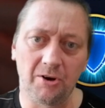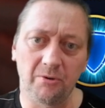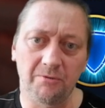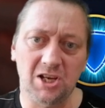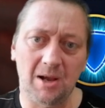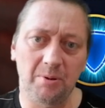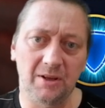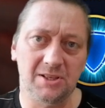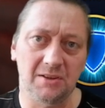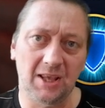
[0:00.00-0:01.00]
are a number of
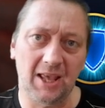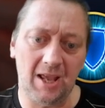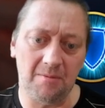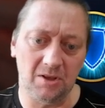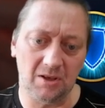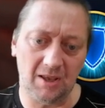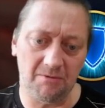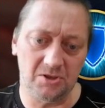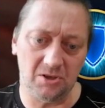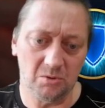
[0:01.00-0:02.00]
champions in the game that
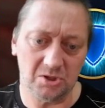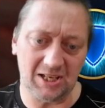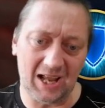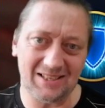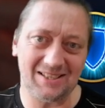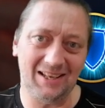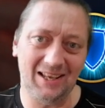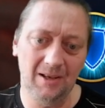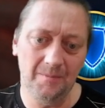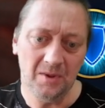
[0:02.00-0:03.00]
give 2 stats
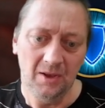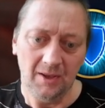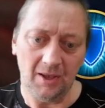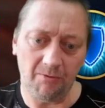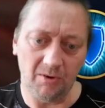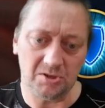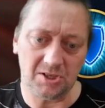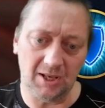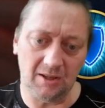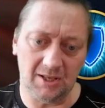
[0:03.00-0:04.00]
here. If you
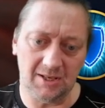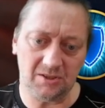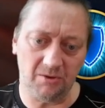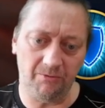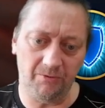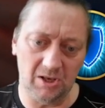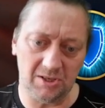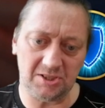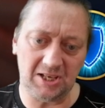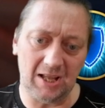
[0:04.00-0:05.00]
see this, the
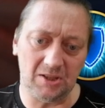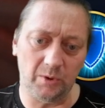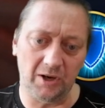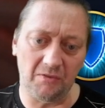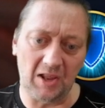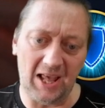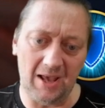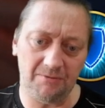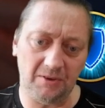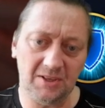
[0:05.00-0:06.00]
first stat, the one on the
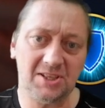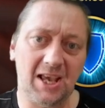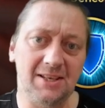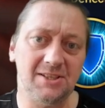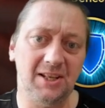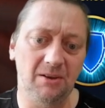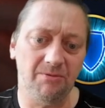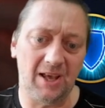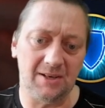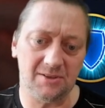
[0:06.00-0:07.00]
left, in this case
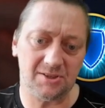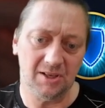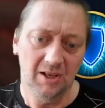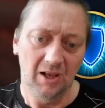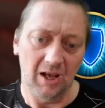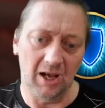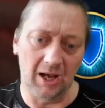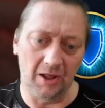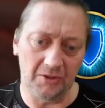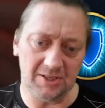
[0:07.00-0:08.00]
defense,
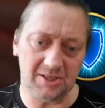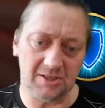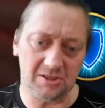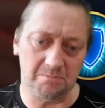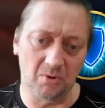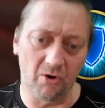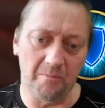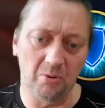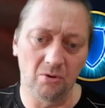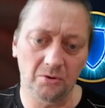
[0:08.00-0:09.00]
this is
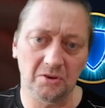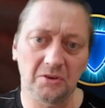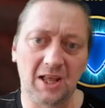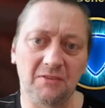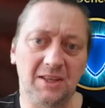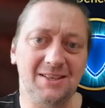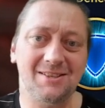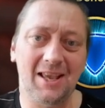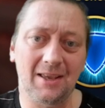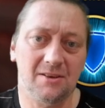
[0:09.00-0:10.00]
more important than the
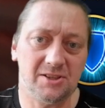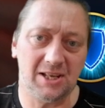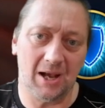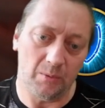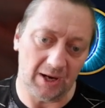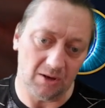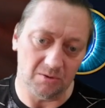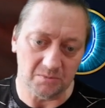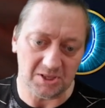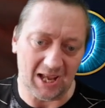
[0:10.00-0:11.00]
second stat when
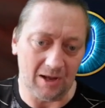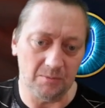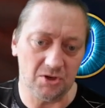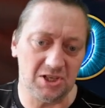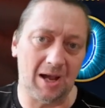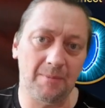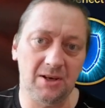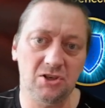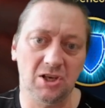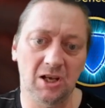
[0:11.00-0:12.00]
it comes to how much
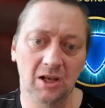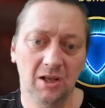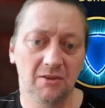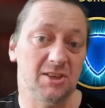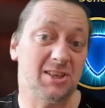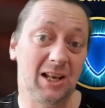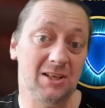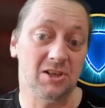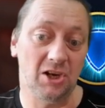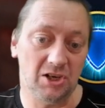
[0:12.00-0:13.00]
damage the
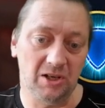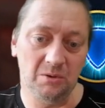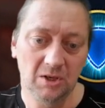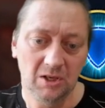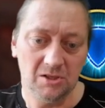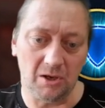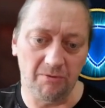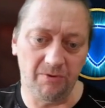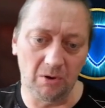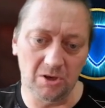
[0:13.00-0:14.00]
skill is going to do.
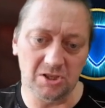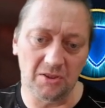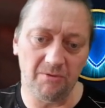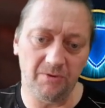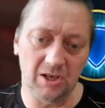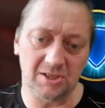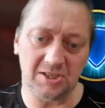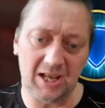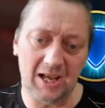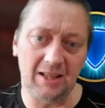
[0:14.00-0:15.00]
So focus on the
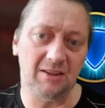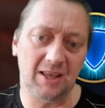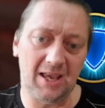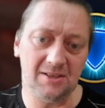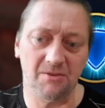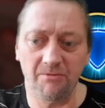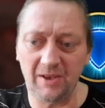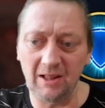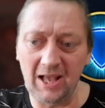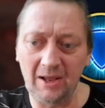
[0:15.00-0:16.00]
first stat, in the case of
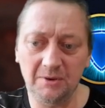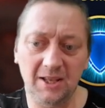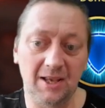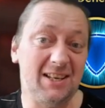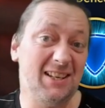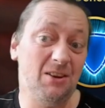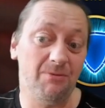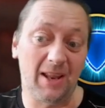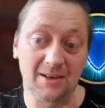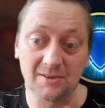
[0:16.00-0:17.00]
Fellhound here,
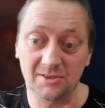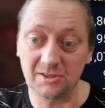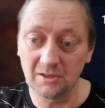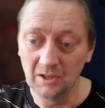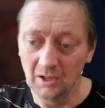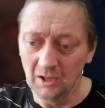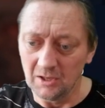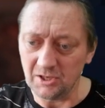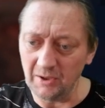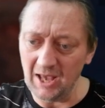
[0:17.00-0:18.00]
defense.
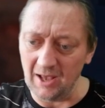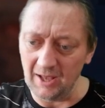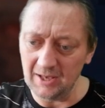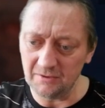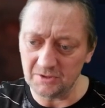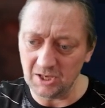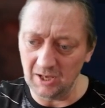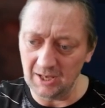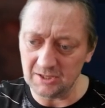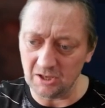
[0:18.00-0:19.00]
So yeah, he's
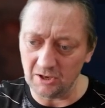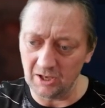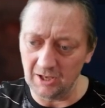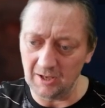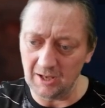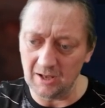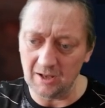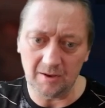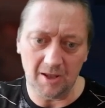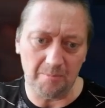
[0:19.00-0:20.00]
got
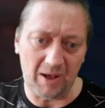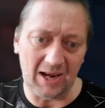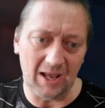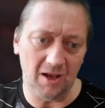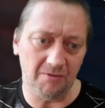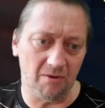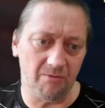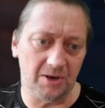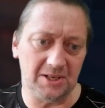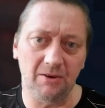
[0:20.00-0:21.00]
a banner. I've
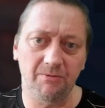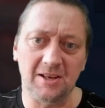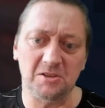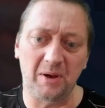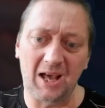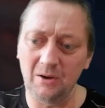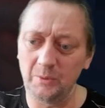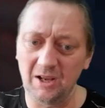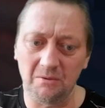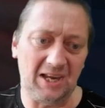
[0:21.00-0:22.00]
gone for a defense
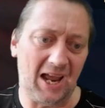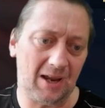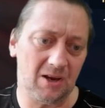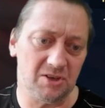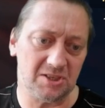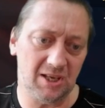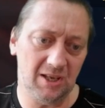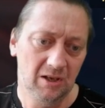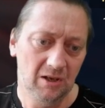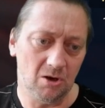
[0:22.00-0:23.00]
banner. We don't need
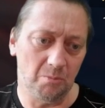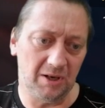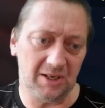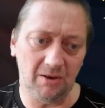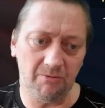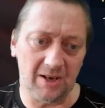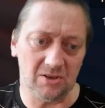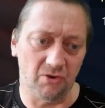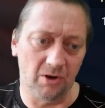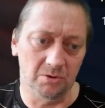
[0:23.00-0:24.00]
accuracy. A couple of
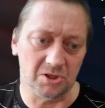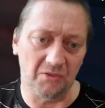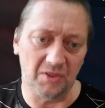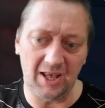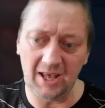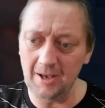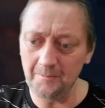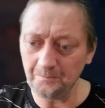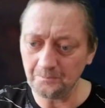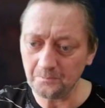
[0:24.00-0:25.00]
defense rolls on
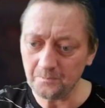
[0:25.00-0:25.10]
there.